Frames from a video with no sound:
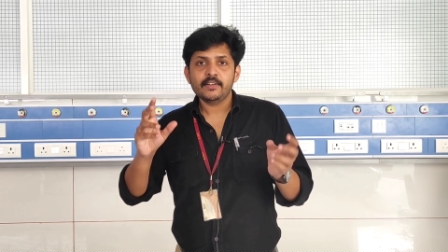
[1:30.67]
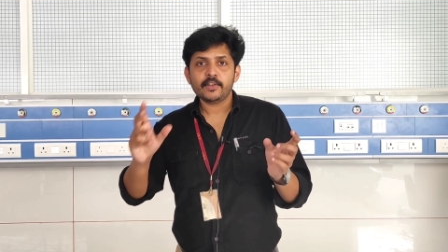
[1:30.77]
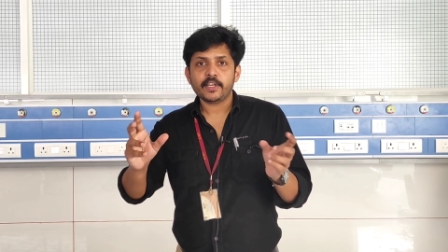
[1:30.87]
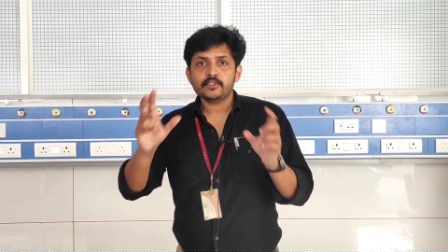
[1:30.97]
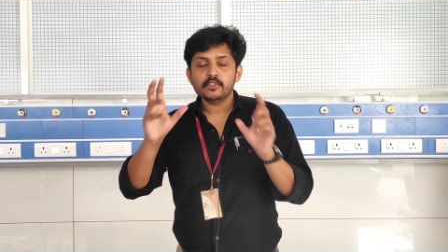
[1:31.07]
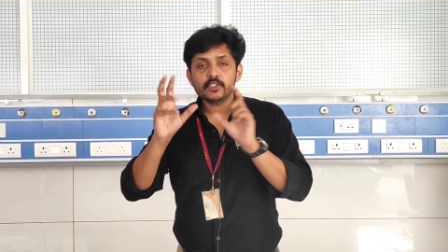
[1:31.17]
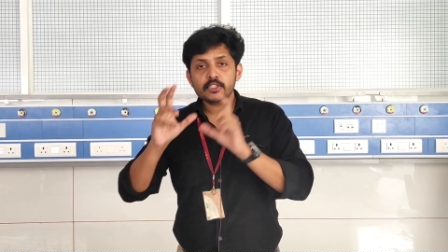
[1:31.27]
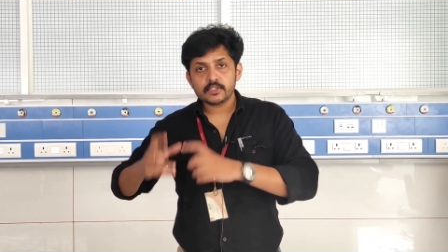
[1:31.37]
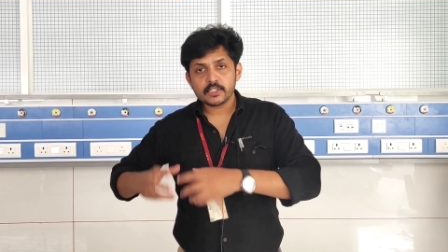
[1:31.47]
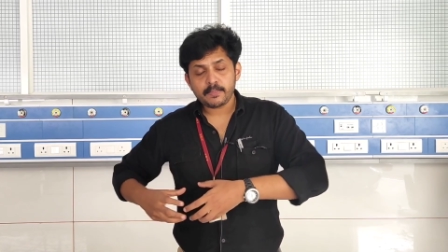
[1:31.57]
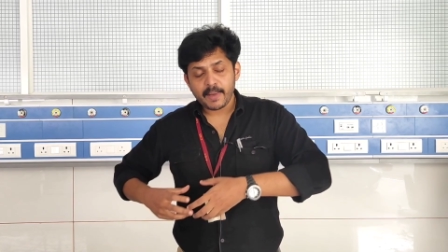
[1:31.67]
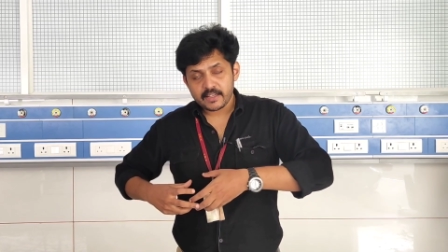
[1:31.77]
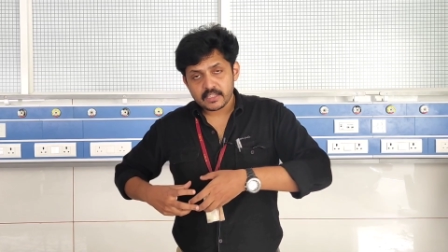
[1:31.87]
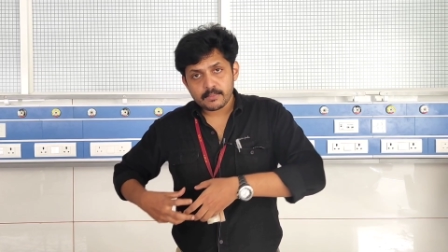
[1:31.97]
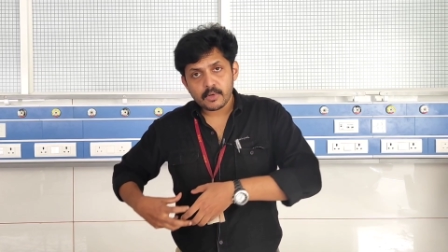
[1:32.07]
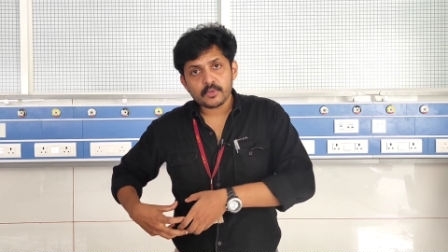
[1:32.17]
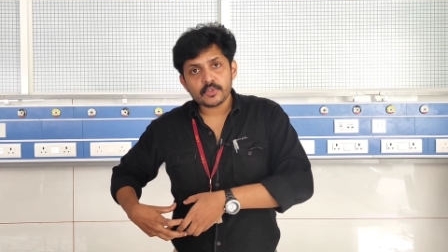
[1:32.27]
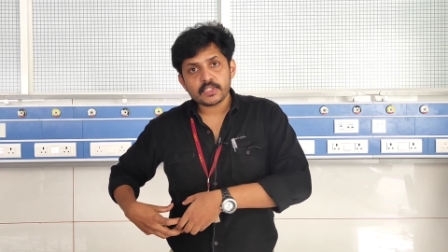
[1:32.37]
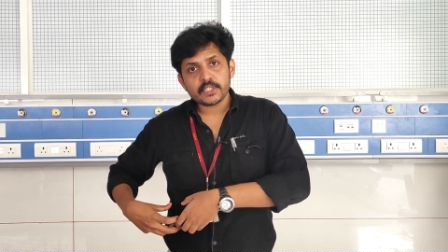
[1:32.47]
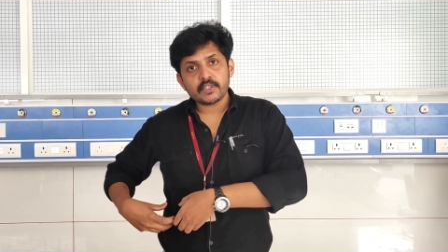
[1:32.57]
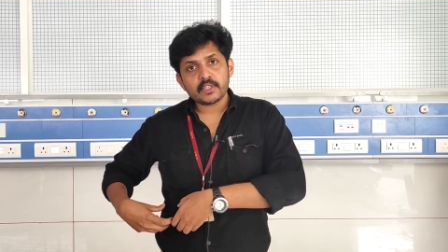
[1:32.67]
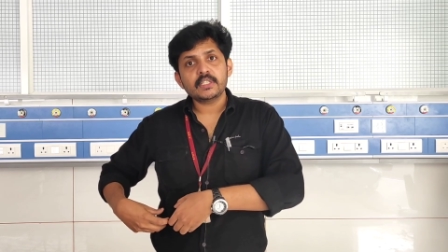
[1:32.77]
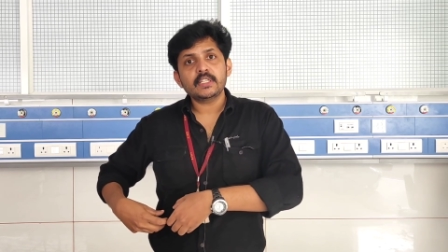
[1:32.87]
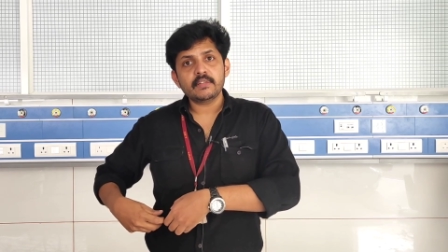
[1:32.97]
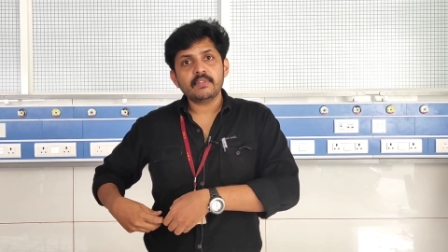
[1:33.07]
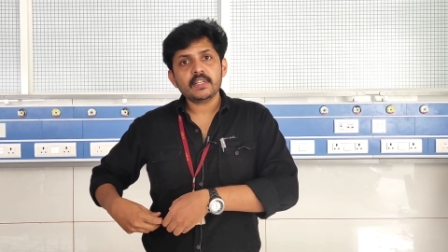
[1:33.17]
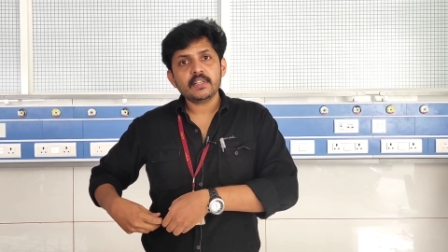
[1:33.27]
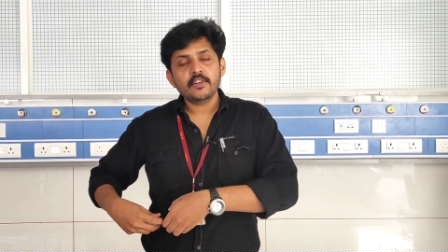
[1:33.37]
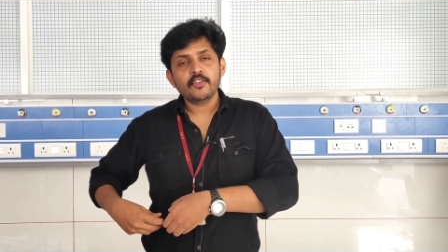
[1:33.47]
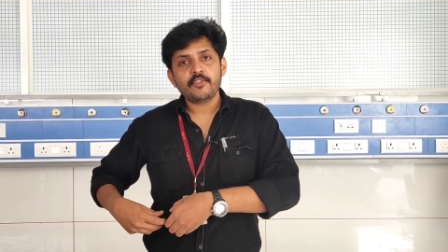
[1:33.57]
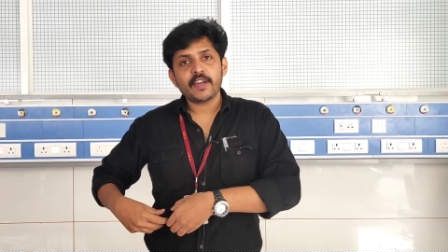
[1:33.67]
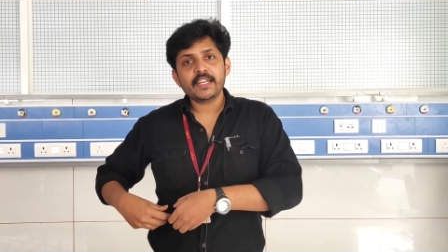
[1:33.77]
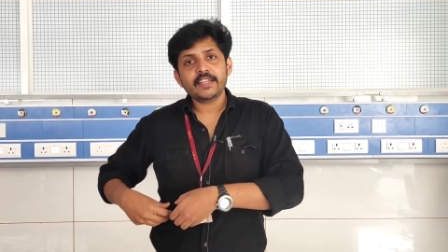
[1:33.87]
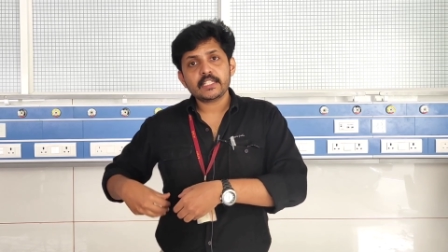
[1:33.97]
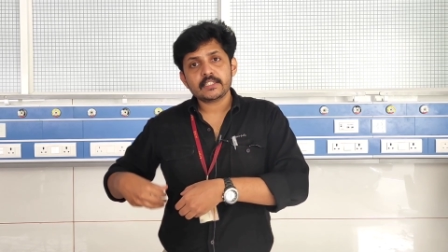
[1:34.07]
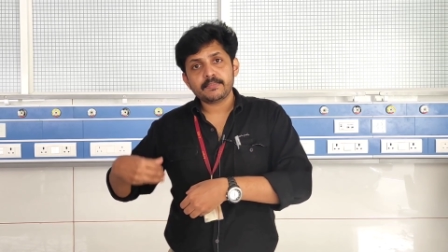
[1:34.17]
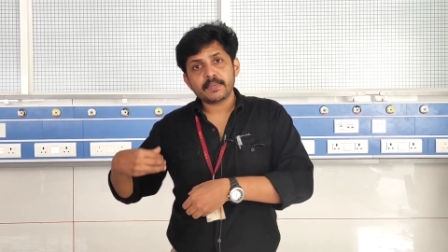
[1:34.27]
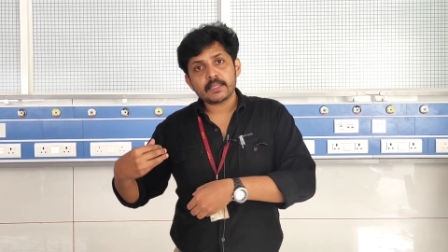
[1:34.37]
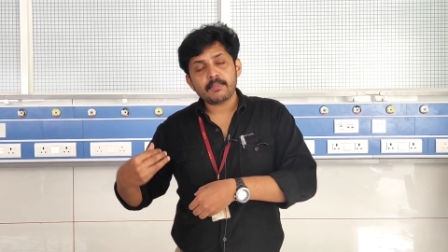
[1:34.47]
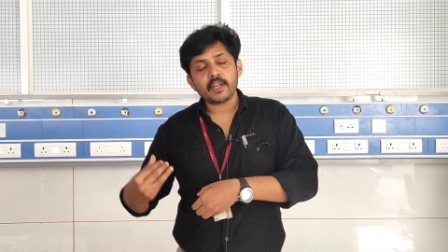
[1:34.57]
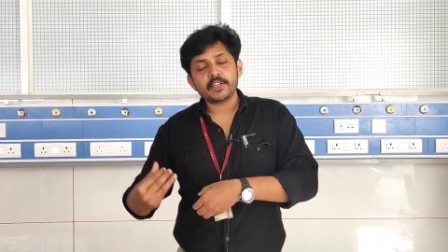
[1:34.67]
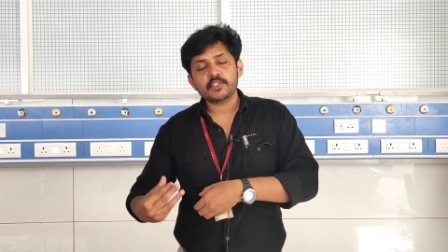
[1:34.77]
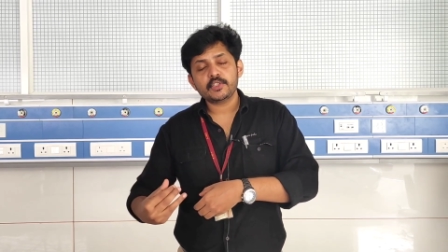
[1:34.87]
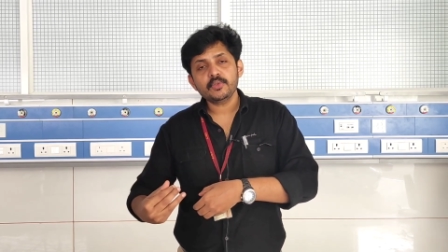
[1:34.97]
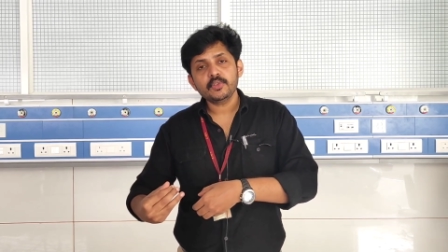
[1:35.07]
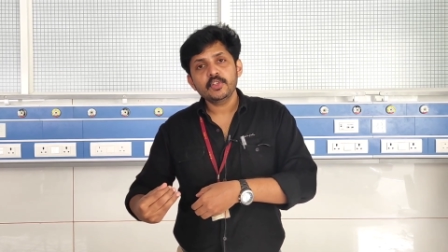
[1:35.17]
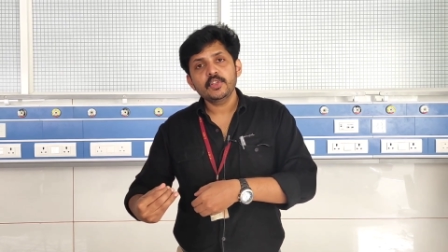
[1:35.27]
Okay, so this, this paracetamol goes to your liver finally gets metabolized to